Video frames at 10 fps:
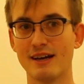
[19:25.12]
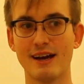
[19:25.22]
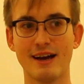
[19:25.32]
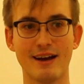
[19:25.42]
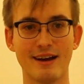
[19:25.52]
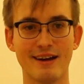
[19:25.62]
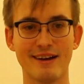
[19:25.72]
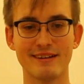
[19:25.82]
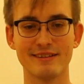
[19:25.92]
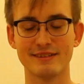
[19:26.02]

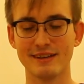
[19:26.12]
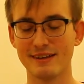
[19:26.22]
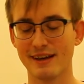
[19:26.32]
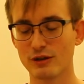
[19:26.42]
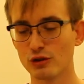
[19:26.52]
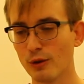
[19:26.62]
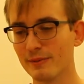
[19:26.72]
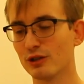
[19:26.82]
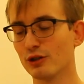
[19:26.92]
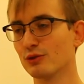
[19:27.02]
the
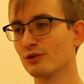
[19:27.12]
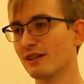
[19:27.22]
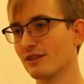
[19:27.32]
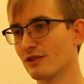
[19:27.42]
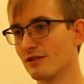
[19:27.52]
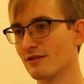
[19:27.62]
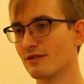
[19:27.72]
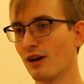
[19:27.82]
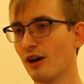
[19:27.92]
economic contradictions